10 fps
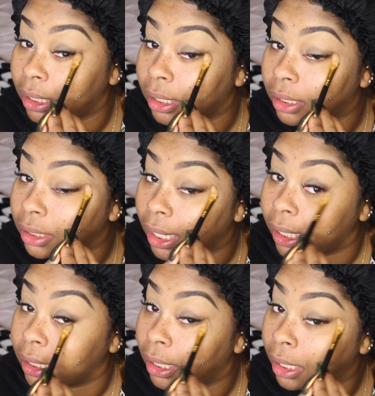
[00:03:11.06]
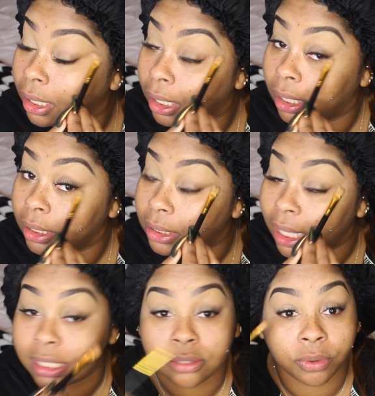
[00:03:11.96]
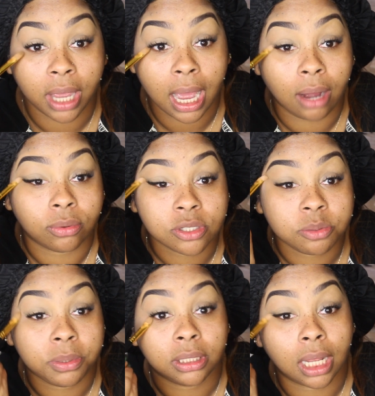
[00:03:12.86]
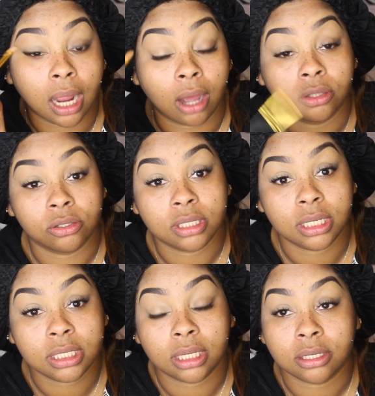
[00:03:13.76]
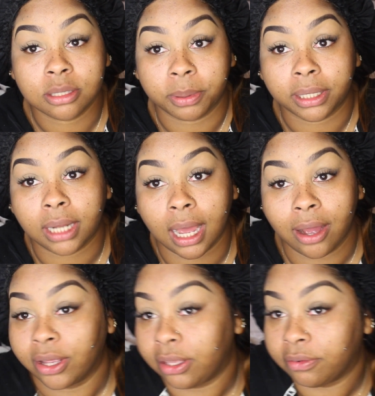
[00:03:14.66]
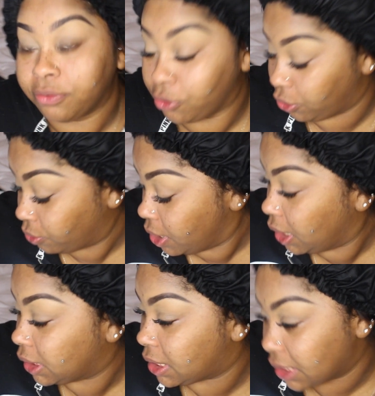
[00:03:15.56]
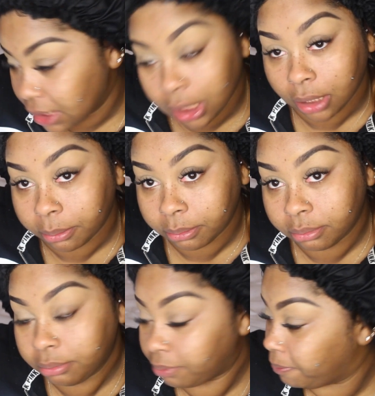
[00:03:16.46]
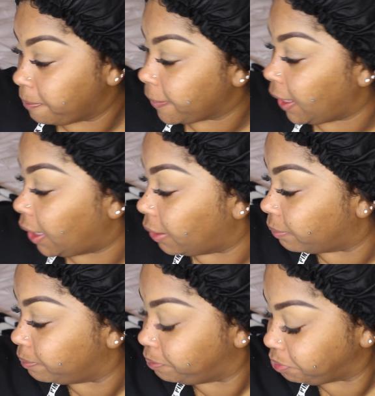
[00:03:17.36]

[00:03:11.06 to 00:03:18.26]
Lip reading: Yeah, like that's where I will spill like all those details, but I'll give, you know, some in